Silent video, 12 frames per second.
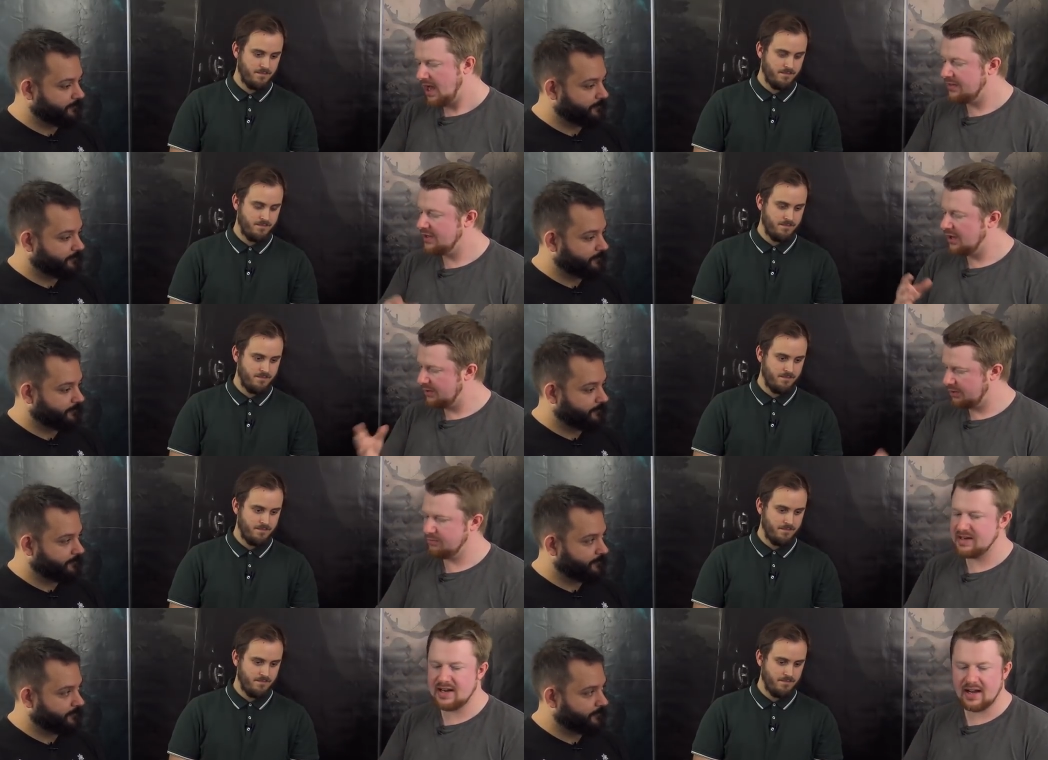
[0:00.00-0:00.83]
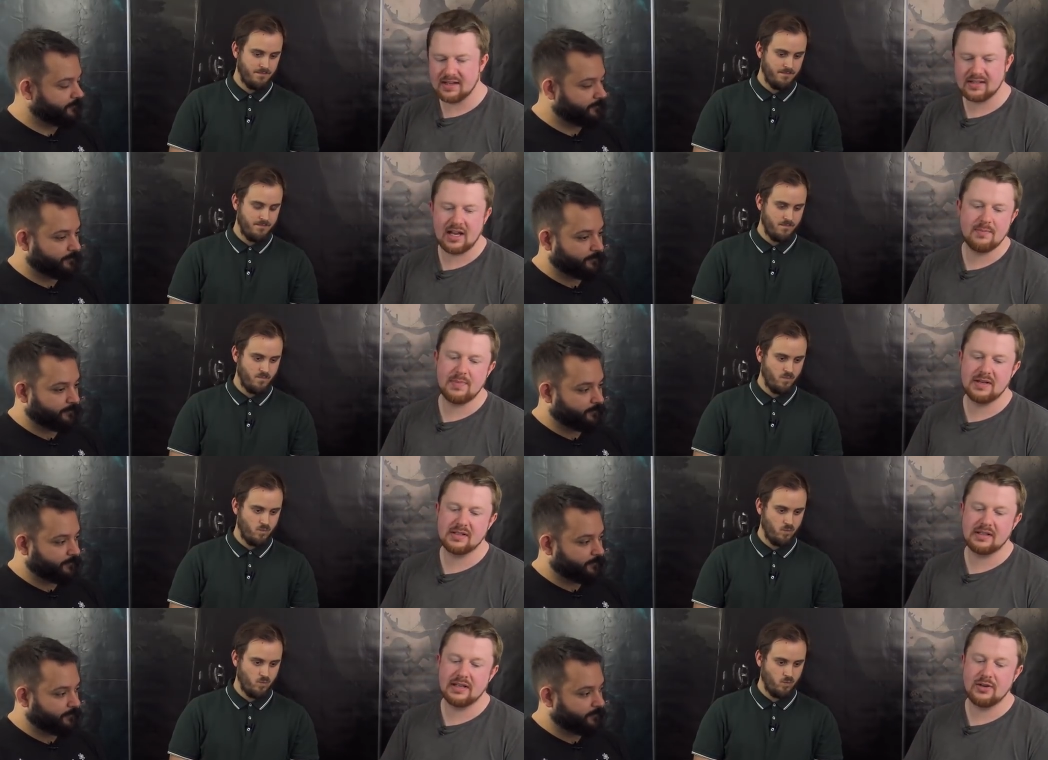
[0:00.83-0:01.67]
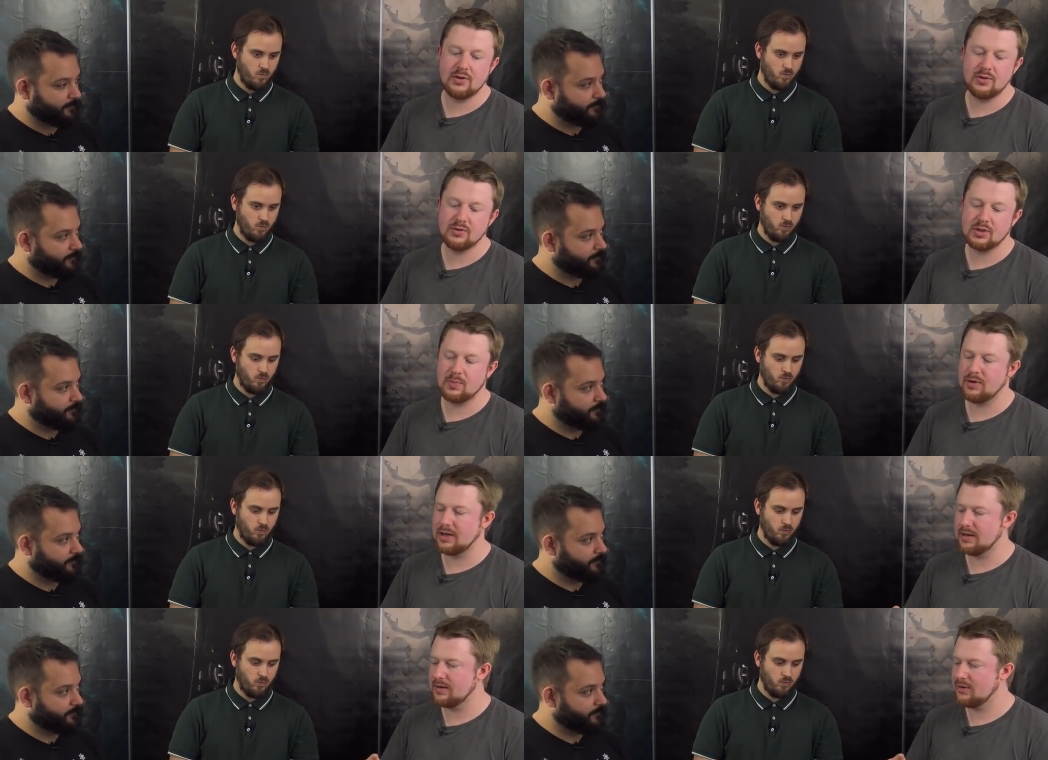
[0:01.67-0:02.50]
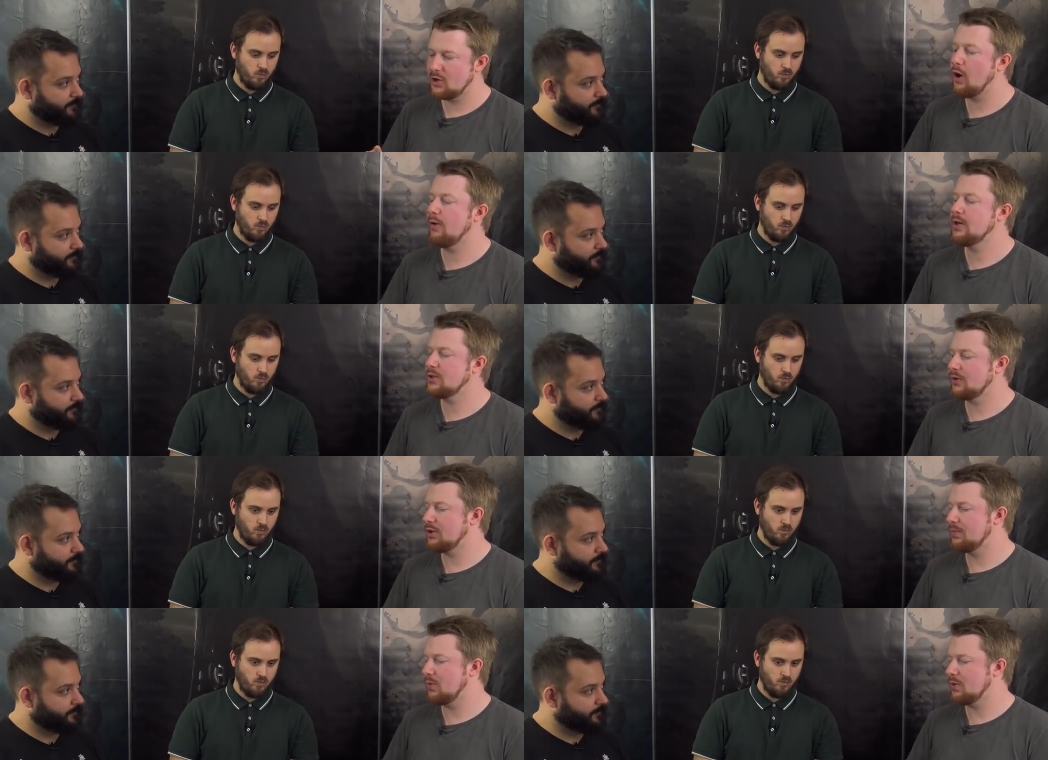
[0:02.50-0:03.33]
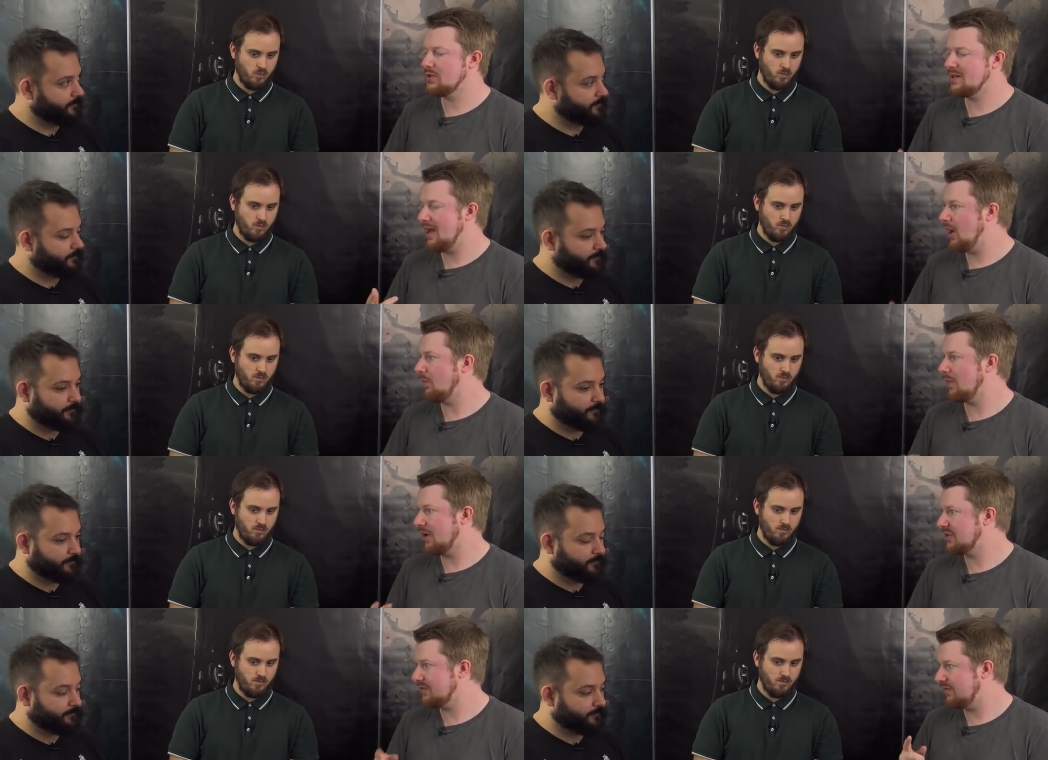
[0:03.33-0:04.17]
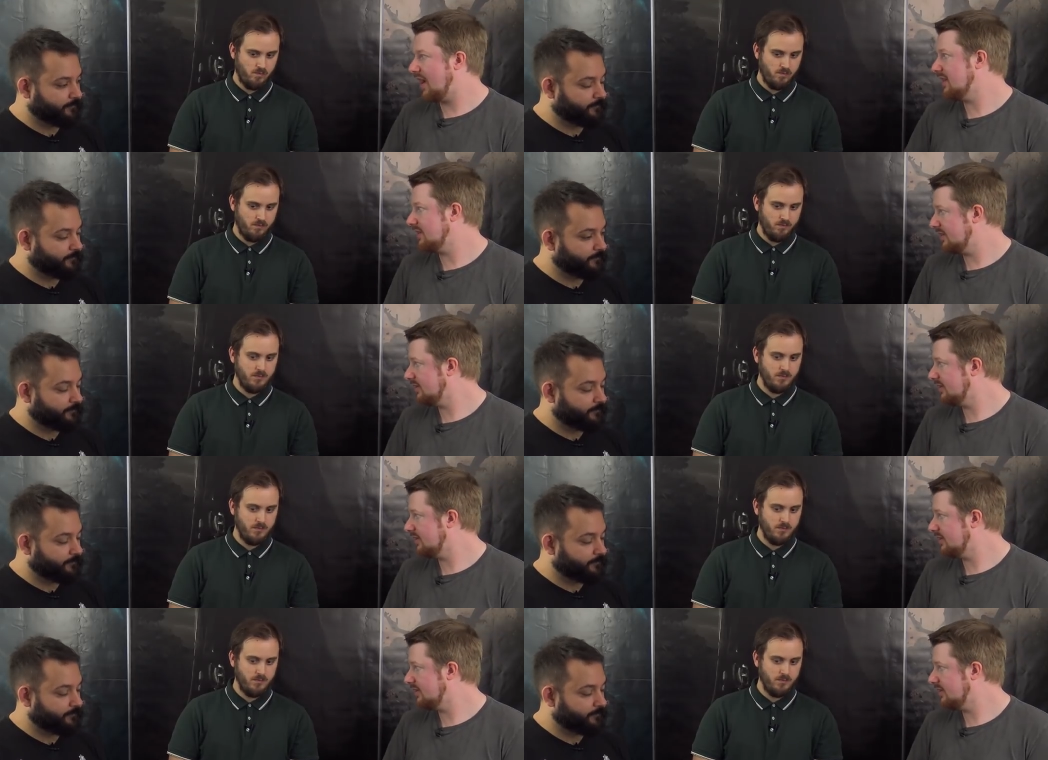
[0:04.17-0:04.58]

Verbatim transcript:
Speaker 1: and the other three dice I basically use to bring courage on the board to help us fight.